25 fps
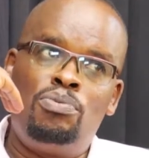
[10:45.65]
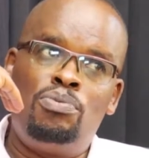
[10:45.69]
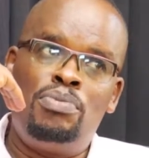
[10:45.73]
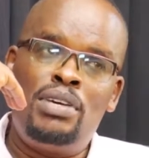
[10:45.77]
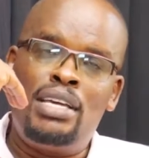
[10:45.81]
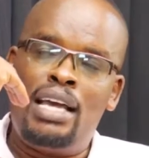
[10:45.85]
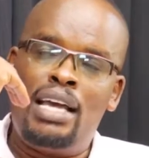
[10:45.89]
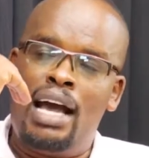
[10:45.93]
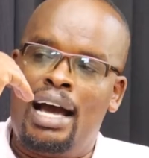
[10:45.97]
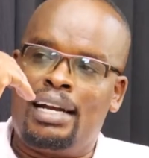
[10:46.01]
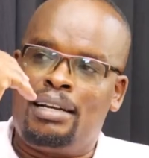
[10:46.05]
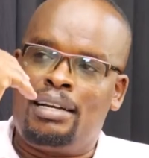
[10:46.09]

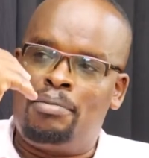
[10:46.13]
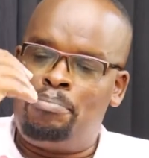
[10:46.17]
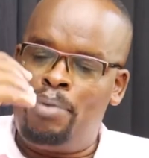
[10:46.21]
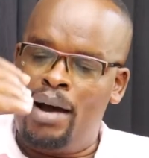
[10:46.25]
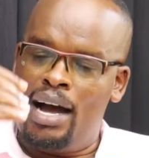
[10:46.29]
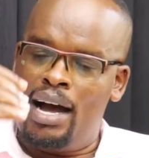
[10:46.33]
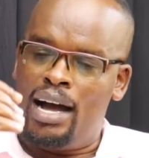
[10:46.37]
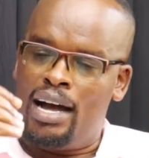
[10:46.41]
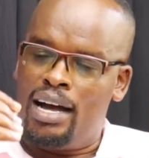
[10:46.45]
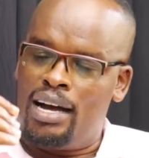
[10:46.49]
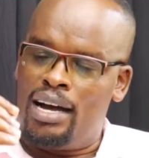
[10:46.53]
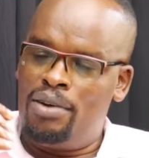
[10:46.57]
be at
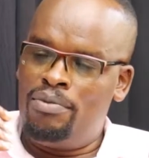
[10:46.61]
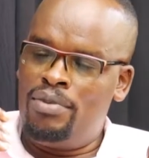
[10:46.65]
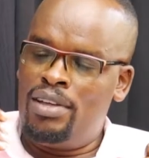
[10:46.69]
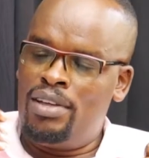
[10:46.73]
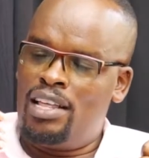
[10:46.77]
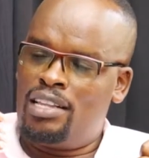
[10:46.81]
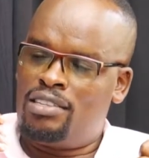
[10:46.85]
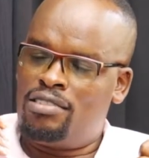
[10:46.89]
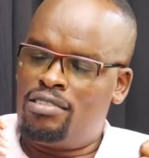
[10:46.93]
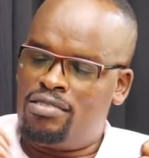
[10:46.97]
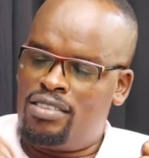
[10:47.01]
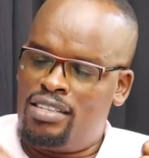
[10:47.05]
par
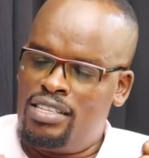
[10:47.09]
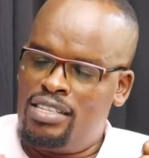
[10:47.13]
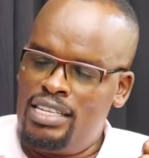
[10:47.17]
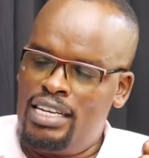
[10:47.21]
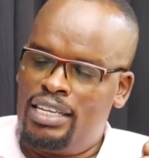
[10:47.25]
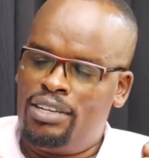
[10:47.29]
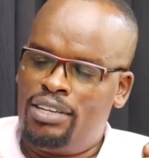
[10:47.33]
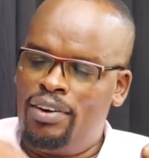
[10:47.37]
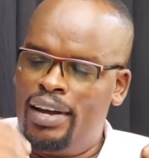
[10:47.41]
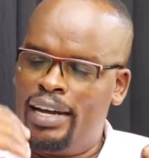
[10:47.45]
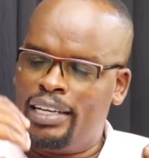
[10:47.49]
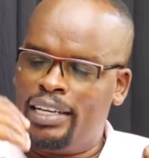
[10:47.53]
with the
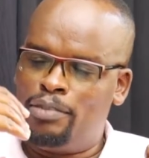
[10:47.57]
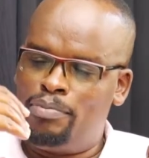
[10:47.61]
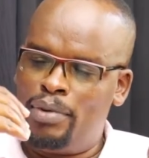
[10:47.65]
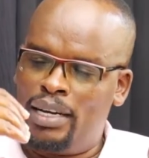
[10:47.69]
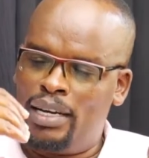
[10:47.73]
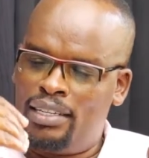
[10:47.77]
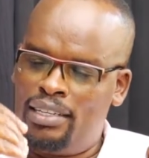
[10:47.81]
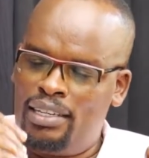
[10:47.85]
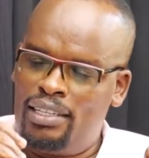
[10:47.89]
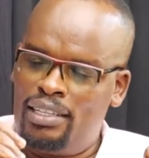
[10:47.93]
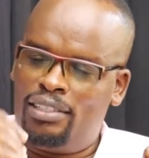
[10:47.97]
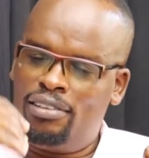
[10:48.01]
societal
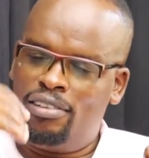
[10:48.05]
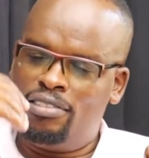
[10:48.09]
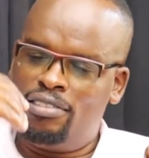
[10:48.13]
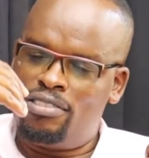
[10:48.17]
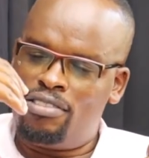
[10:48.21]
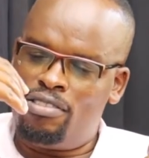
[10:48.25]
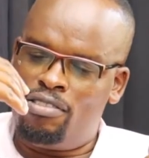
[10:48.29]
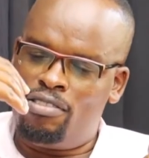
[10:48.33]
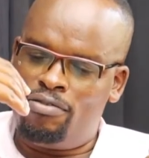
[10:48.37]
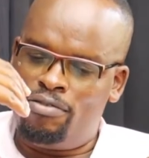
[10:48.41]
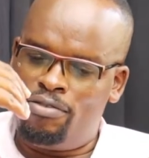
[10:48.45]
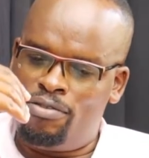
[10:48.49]

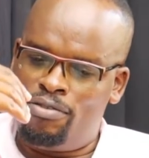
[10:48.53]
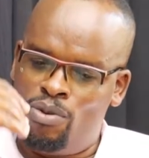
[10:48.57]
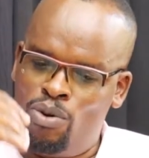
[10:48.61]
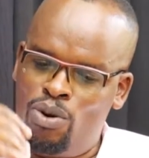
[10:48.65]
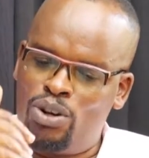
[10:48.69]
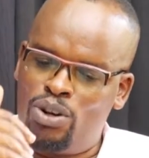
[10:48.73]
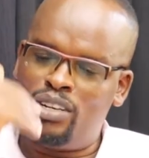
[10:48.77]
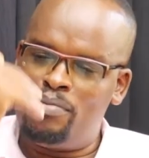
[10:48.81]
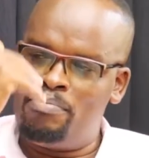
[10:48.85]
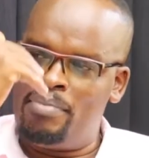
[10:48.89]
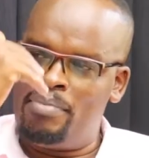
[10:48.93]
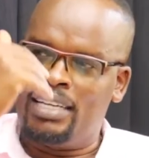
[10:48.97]
expectations of
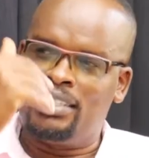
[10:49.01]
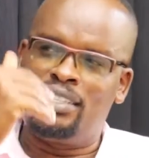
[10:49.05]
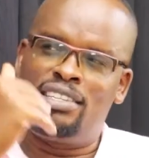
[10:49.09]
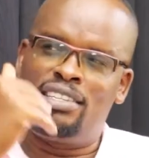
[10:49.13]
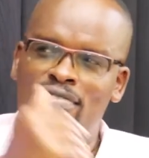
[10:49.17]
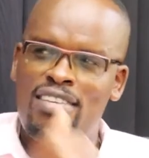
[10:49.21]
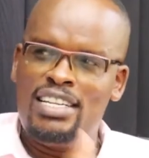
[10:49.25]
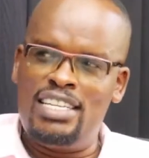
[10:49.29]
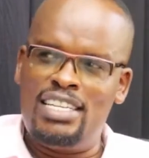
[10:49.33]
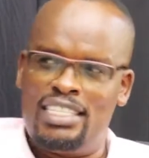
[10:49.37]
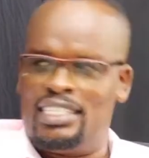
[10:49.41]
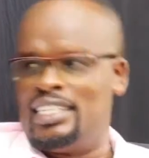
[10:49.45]
what
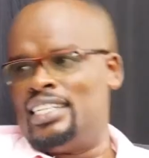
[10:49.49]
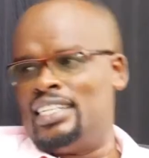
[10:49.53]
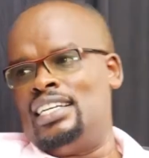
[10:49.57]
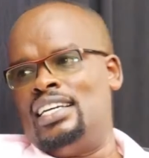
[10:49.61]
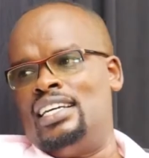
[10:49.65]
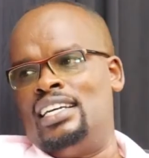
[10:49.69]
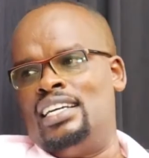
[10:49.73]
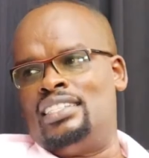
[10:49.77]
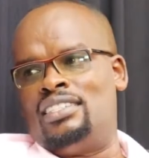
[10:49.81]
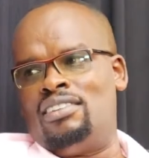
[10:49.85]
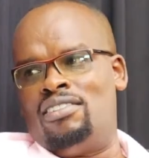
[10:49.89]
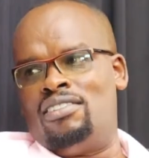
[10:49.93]
masculinity
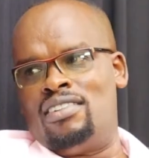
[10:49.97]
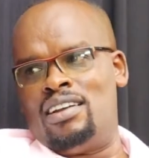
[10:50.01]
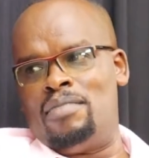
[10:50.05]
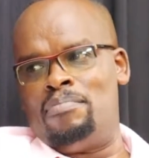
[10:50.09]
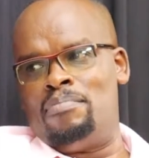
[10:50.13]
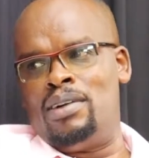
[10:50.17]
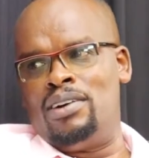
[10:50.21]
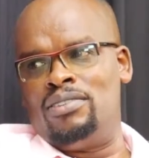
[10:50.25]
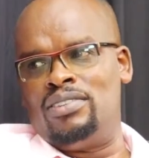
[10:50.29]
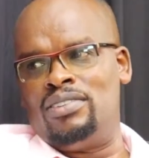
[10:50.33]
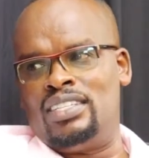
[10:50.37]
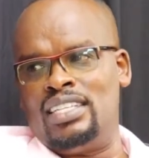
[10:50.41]
is all
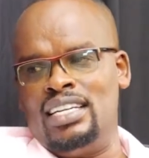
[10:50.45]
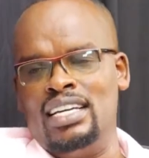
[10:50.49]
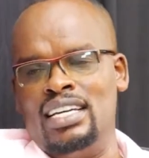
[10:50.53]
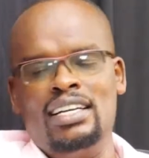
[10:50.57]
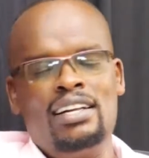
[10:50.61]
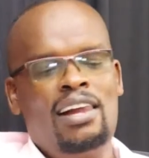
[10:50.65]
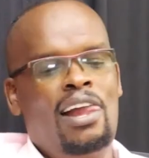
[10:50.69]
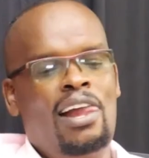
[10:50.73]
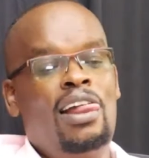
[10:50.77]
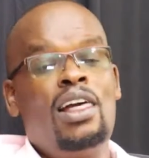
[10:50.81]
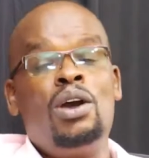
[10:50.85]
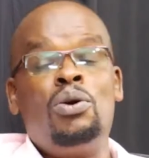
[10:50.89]
about,
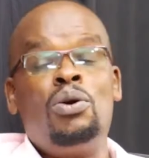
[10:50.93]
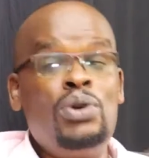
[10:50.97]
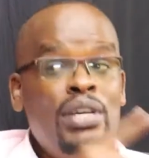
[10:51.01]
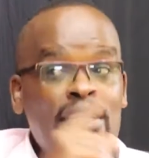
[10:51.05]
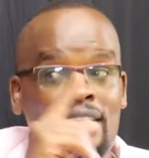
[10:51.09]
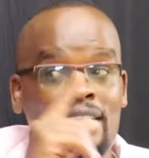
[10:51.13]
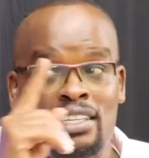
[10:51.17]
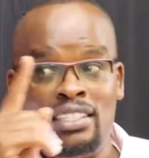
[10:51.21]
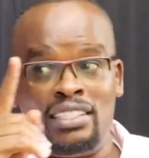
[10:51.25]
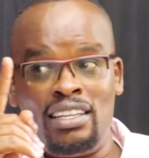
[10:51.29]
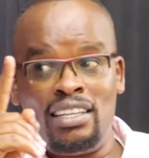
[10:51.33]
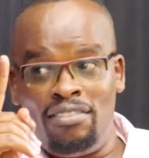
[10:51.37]

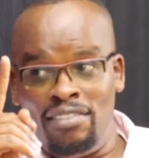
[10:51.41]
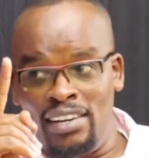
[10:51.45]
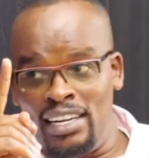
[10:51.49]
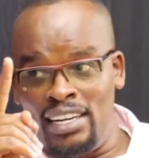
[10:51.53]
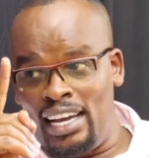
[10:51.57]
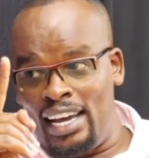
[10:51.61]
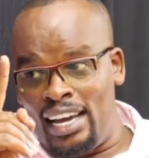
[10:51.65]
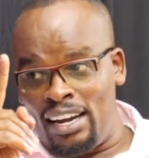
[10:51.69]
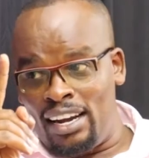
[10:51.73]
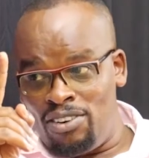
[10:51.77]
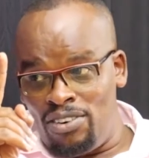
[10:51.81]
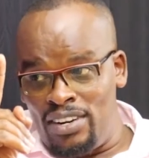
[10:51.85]
which is a
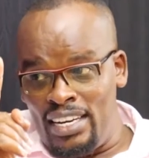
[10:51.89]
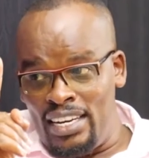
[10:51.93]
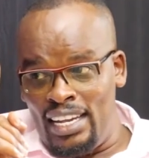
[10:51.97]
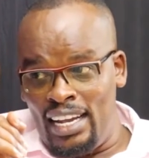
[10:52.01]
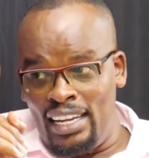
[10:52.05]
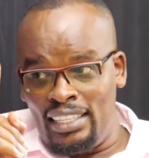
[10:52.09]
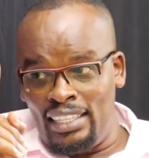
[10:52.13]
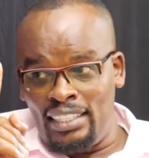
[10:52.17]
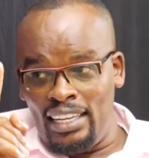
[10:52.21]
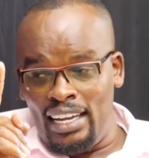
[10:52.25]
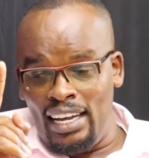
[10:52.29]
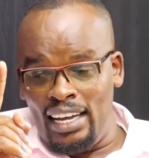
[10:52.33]
very
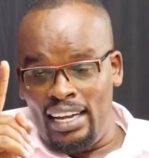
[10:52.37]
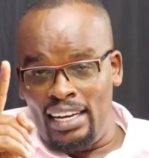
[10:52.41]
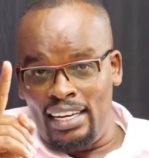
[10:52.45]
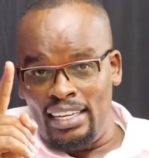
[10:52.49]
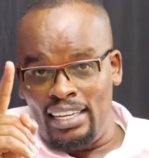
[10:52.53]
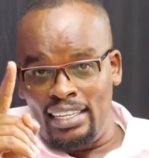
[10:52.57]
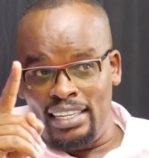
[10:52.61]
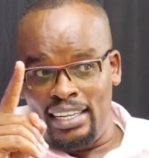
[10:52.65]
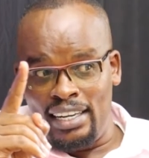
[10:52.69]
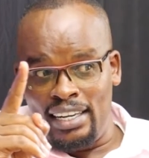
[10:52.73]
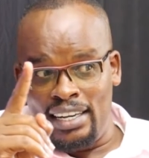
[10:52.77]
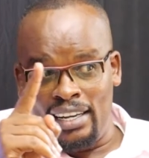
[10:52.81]
erroneous
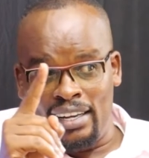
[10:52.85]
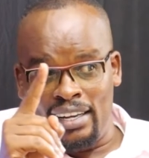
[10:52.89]
and